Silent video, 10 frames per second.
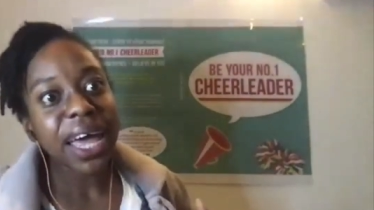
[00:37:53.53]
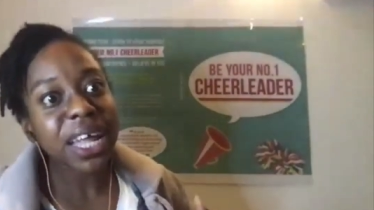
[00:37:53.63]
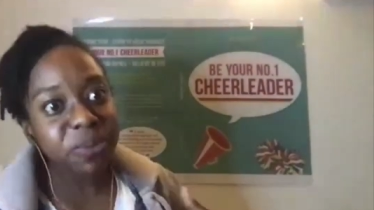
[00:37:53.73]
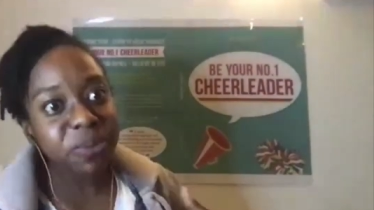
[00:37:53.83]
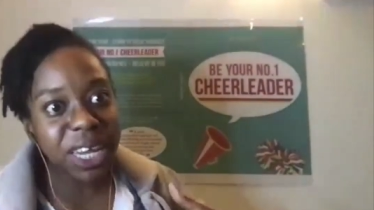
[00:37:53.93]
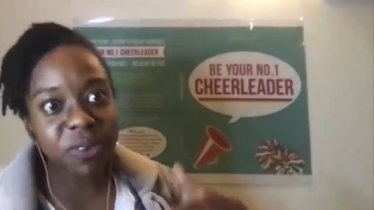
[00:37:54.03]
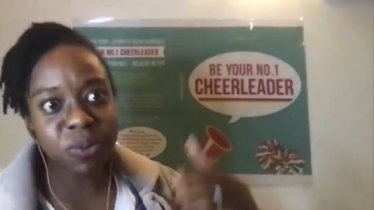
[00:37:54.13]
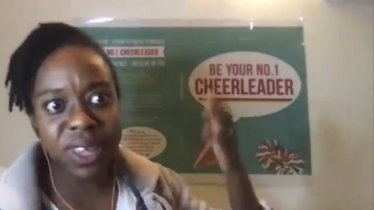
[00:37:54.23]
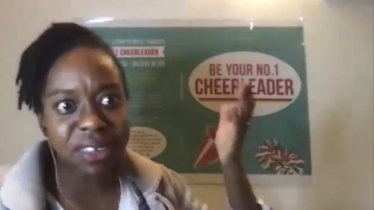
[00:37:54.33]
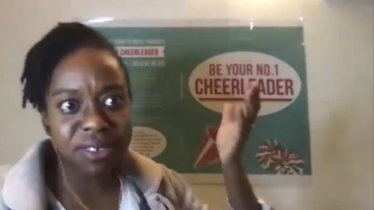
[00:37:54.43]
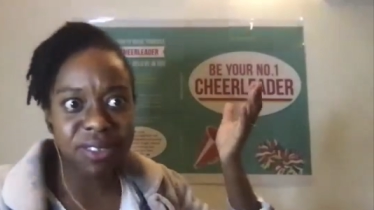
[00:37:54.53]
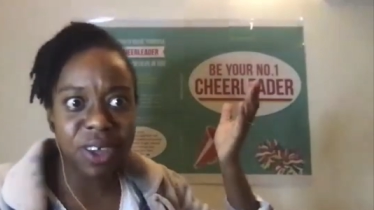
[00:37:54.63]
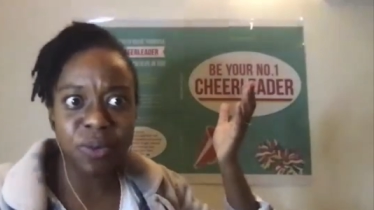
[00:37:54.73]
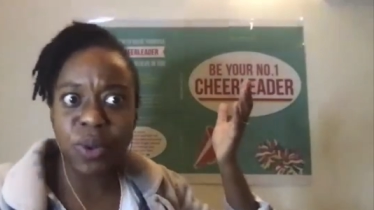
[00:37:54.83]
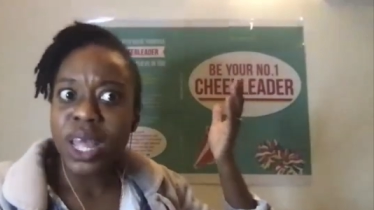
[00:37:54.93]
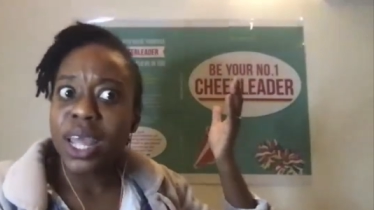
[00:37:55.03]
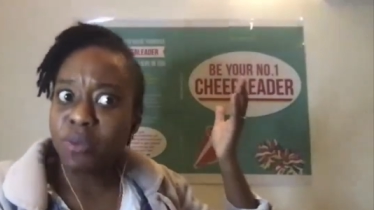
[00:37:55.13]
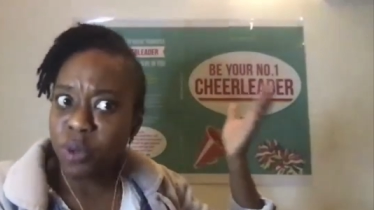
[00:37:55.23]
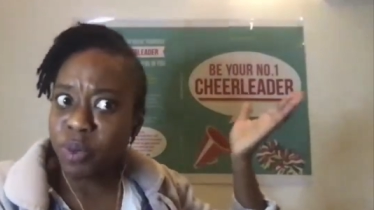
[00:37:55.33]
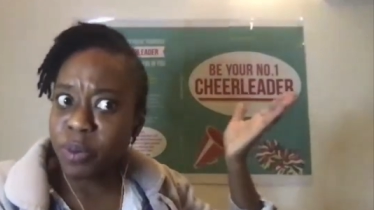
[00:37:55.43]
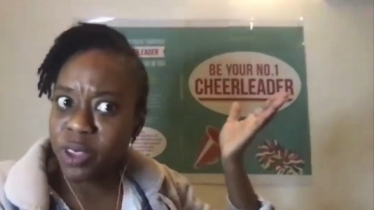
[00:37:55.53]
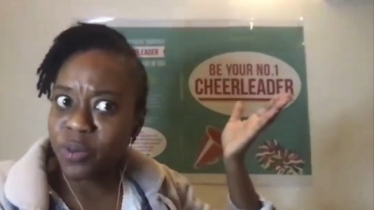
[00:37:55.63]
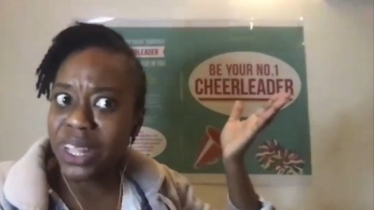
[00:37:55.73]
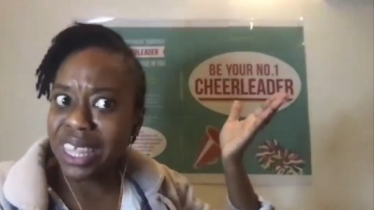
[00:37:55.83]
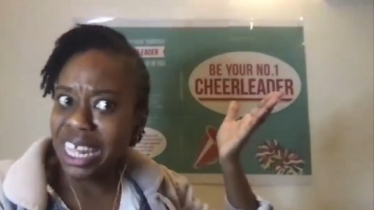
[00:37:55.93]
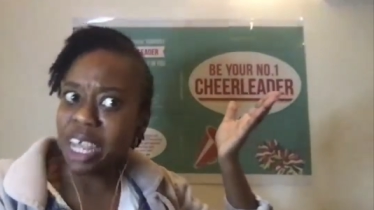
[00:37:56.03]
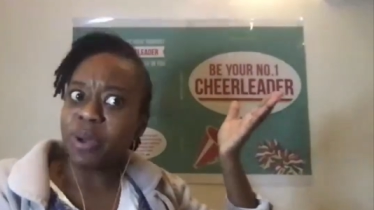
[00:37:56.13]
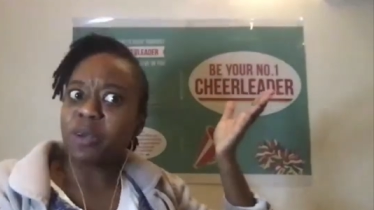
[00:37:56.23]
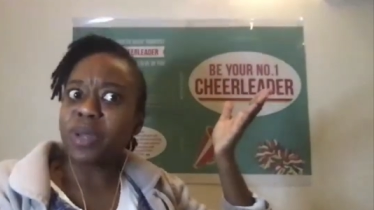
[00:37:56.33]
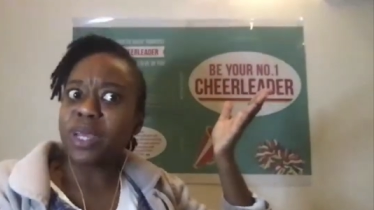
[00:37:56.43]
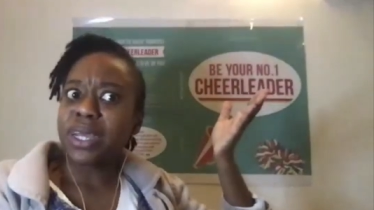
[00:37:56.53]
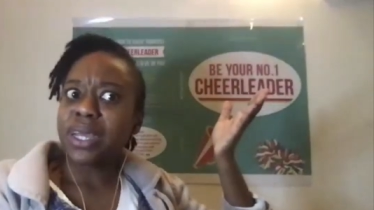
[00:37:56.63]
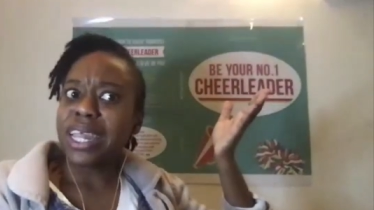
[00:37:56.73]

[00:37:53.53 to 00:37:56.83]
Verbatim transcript: And you might even want to ask yourself, would my best friend say that about me?